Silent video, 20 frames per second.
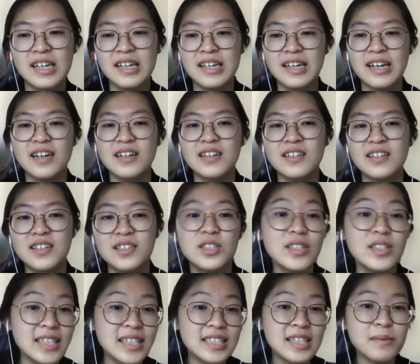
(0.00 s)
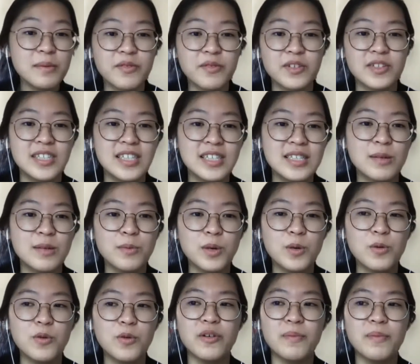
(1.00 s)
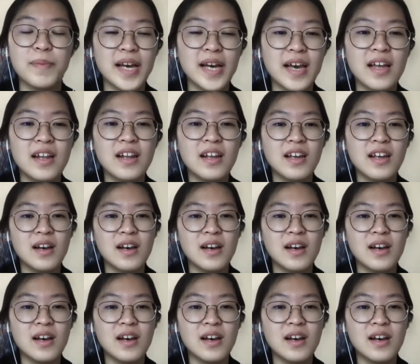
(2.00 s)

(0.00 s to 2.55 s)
Yeah. So next time if you see someone with a pet